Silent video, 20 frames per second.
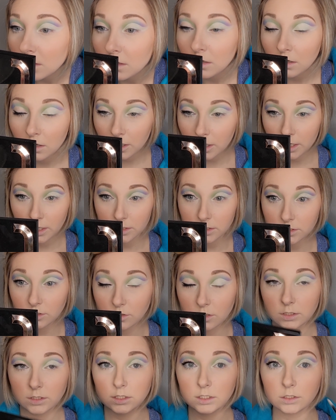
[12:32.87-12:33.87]
Alright, so
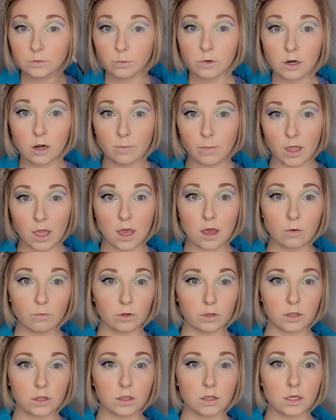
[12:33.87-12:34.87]
this is where I'm at
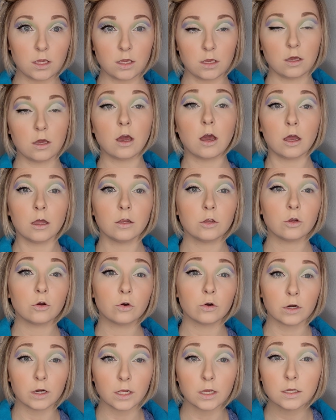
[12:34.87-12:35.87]
with the cut
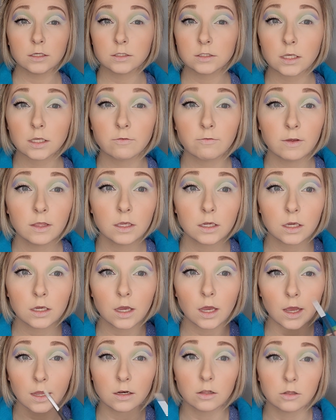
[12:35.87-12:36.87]
crease. I feel like it
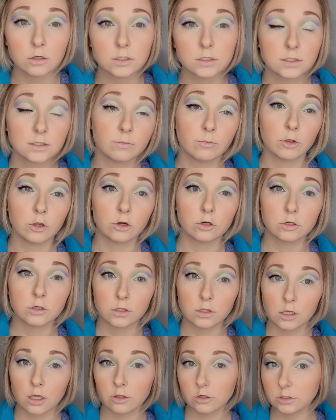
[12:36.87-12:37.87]
kind of looks similar to
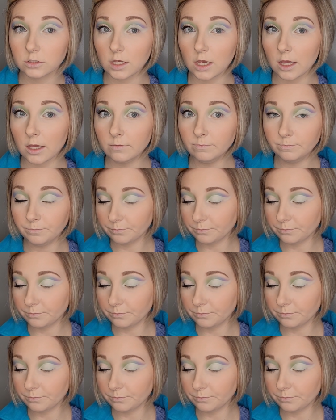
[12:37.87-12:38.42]
the other side.